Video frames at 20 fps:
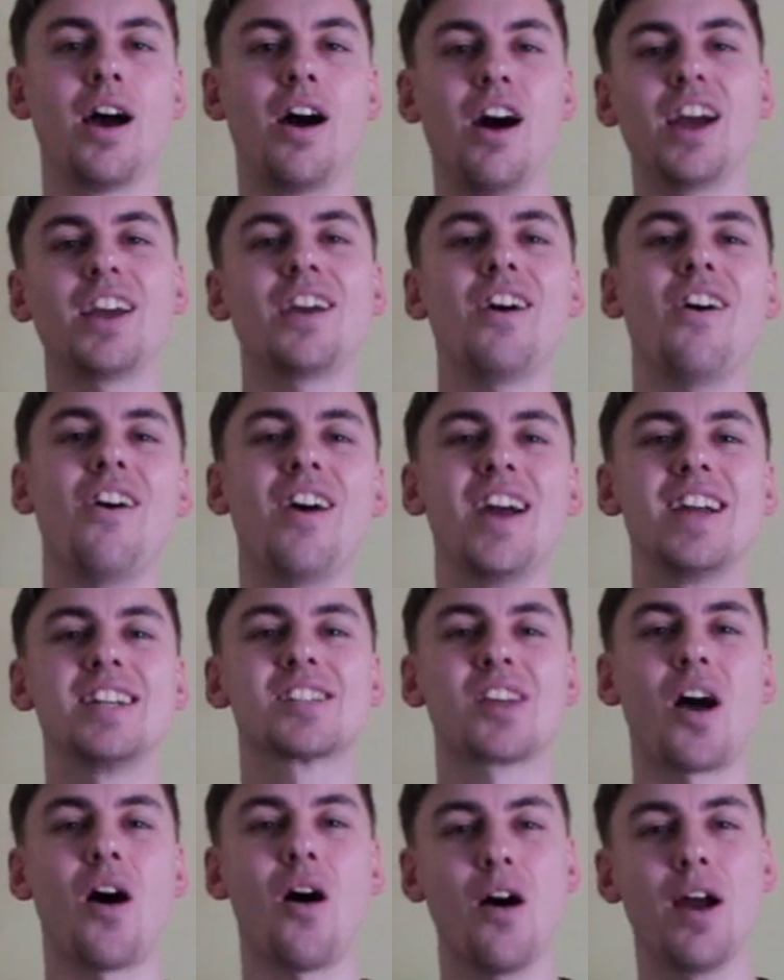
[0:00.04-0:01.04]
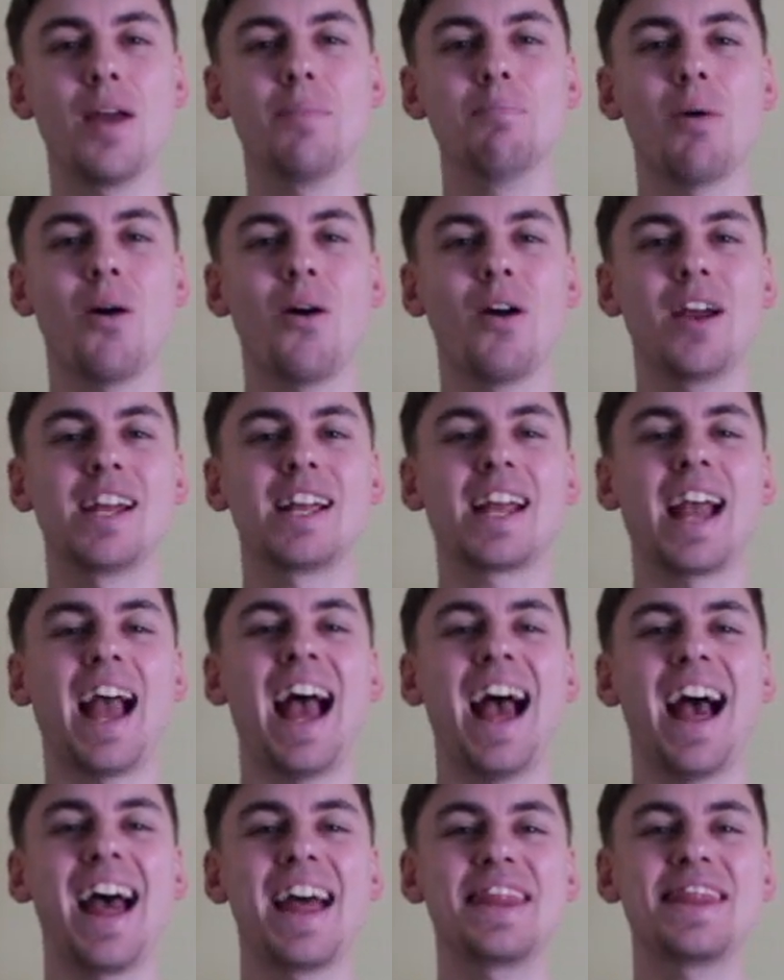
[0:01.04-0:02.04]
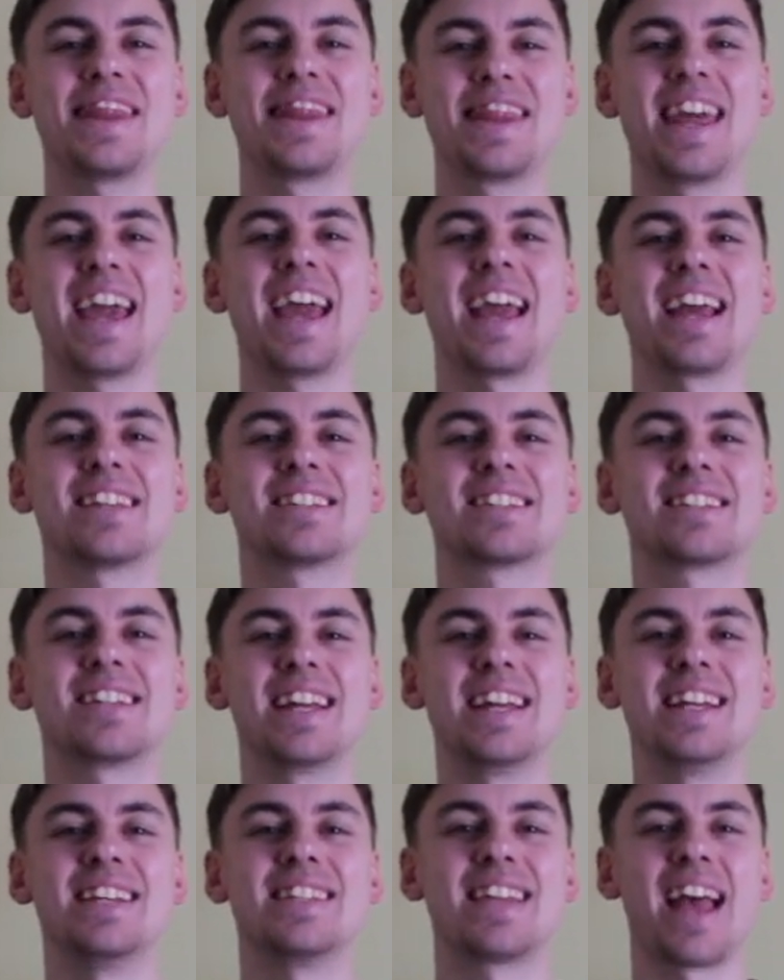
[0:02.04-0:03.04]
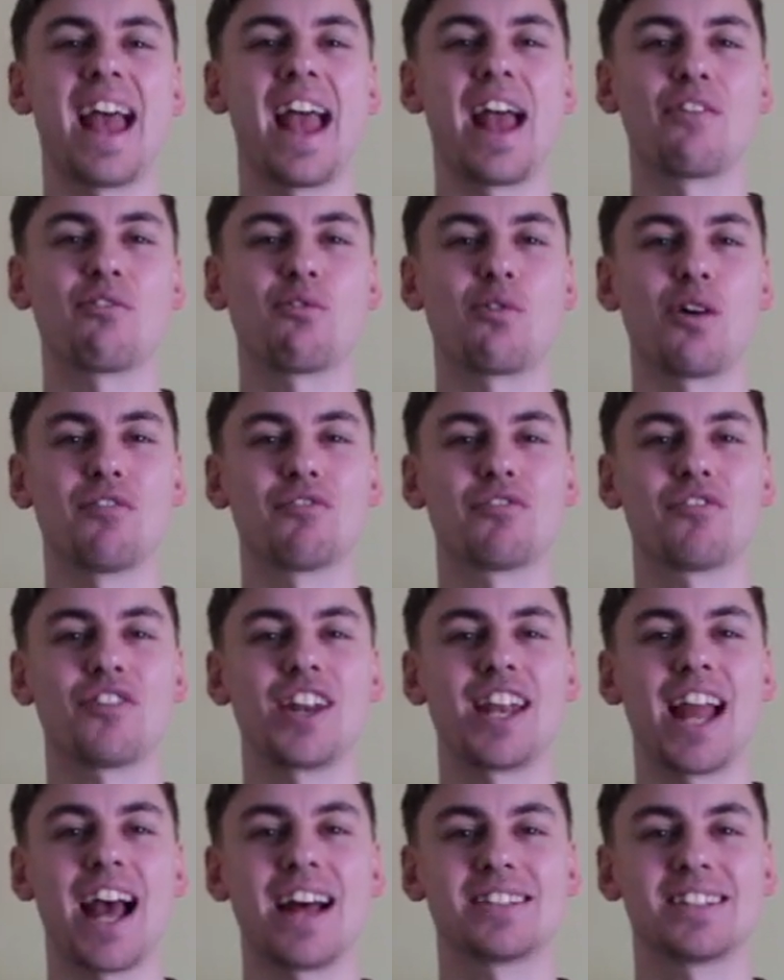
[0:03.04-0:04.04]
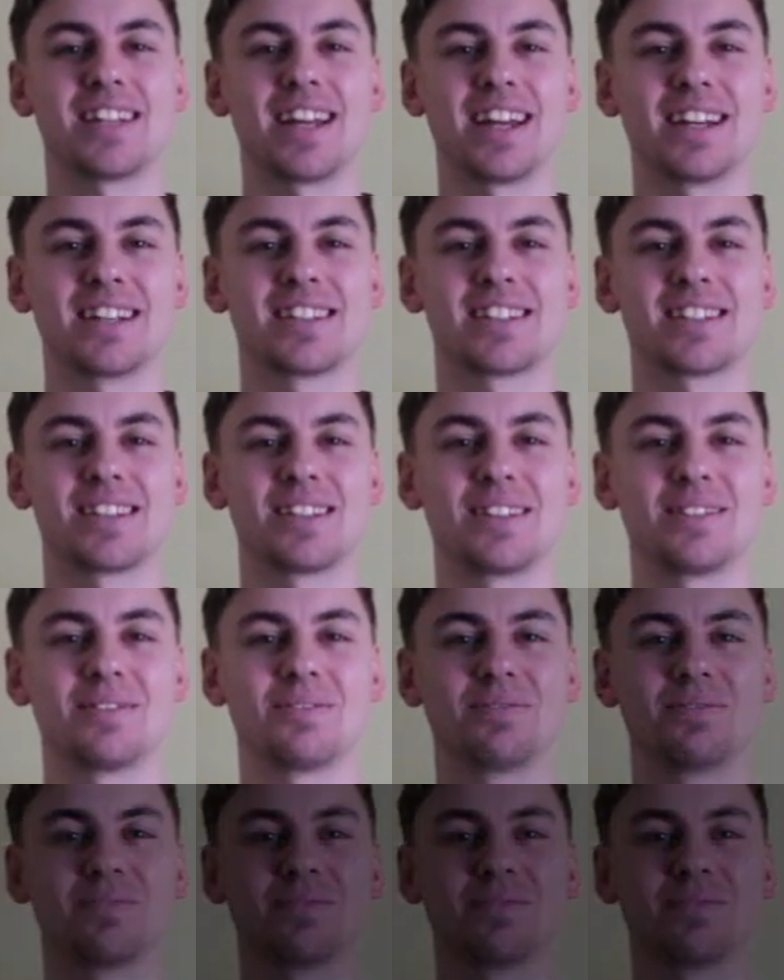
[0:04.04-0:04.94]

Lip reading: Hi guys, I'm Mike and this is F1 Fanatics.